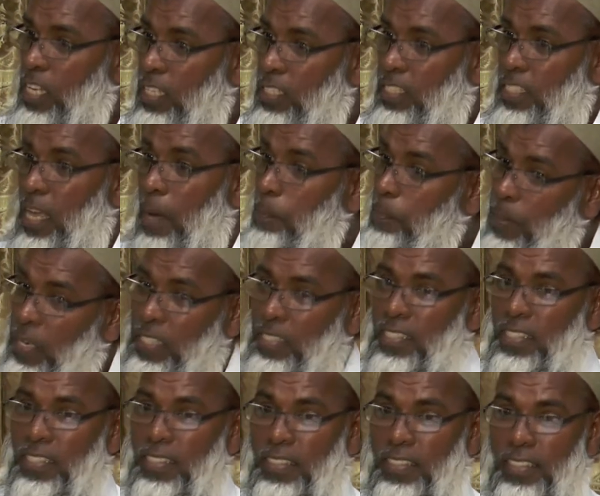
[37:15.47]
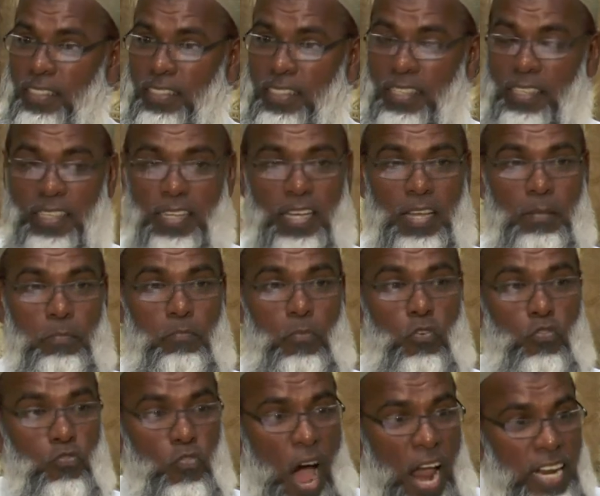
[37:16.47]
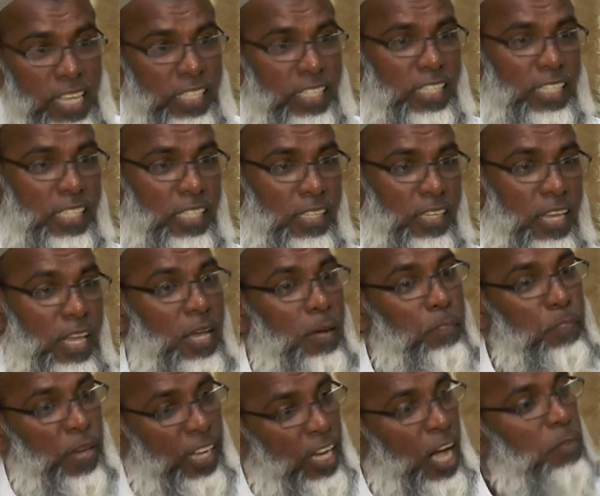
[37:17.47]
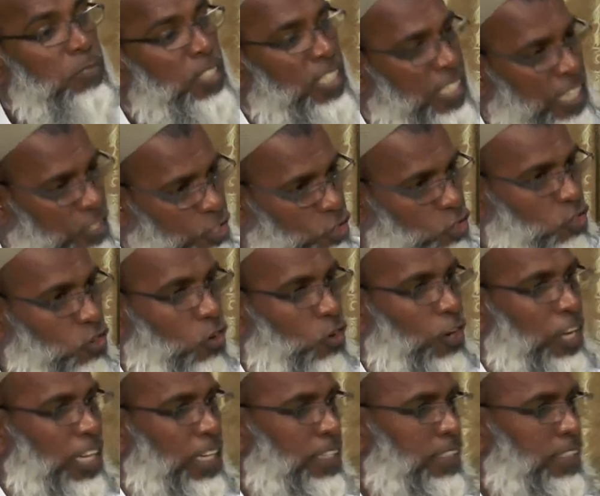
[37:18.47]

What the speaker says: does a person's morality becomes destroyed